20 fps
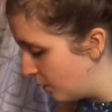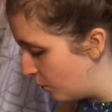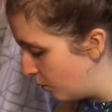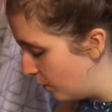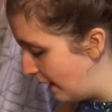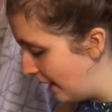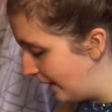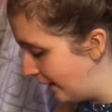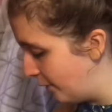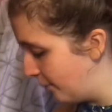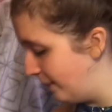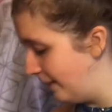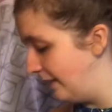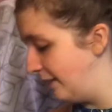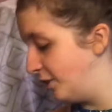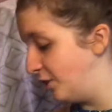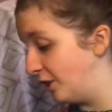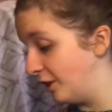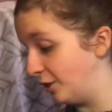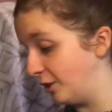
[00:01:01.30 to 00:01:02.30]
let you be
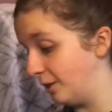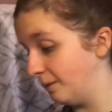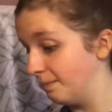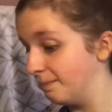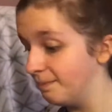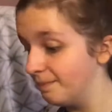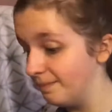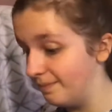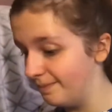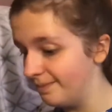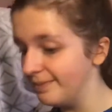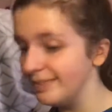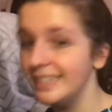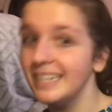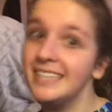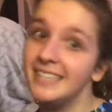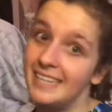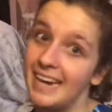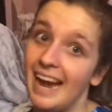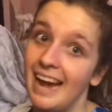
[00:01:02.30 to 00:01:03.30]
the judge of
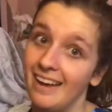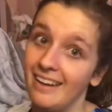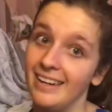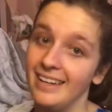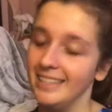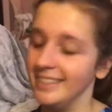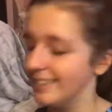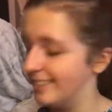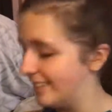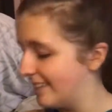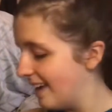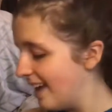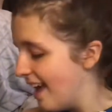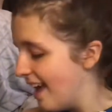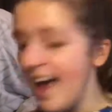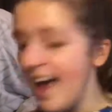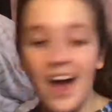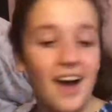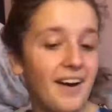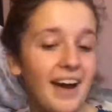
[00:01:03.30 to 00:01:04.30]
the talent.
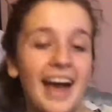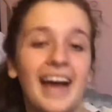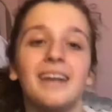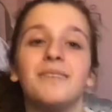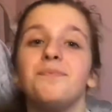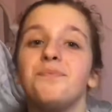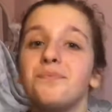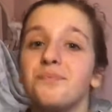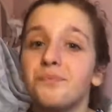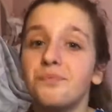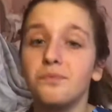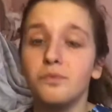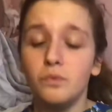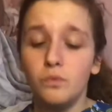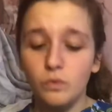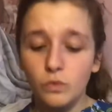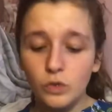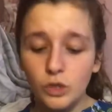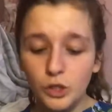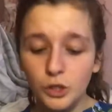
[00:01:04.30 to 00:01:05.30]
Okay,
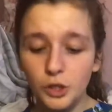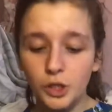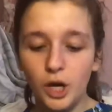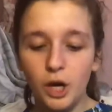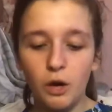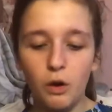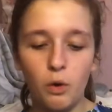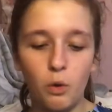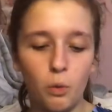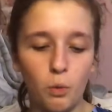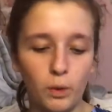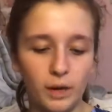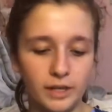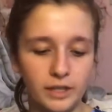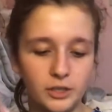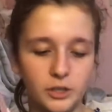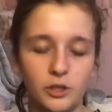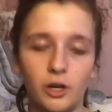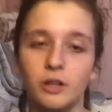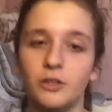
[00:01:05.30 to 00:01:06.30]
so we're
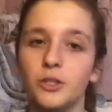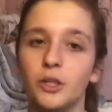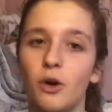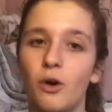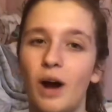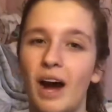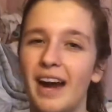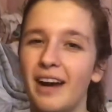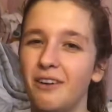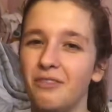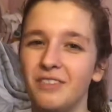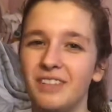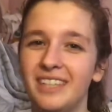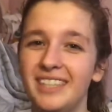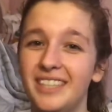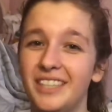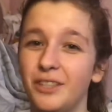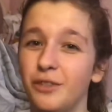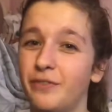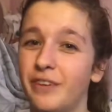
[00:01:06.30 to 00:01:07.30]
gonna start. So I don't
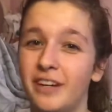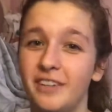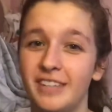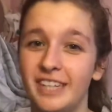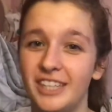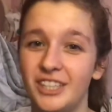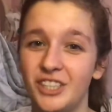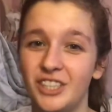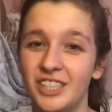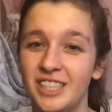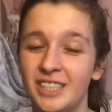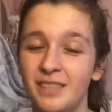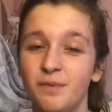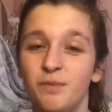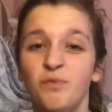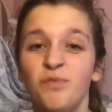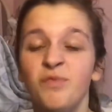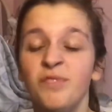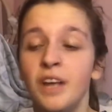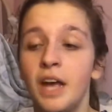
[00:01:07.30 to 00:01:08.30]
really do foundation.
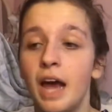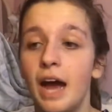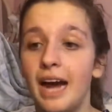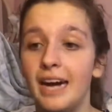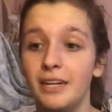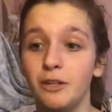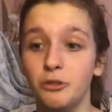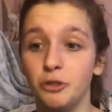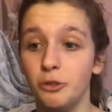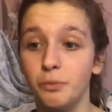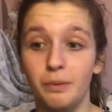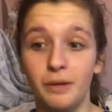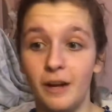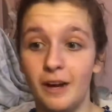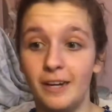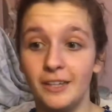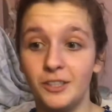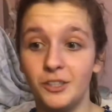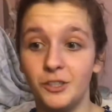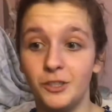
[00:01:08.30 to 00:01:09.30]
I don't do
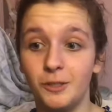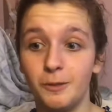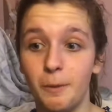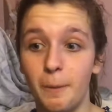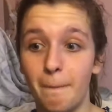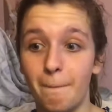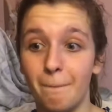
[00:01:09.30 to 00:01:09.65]
blush.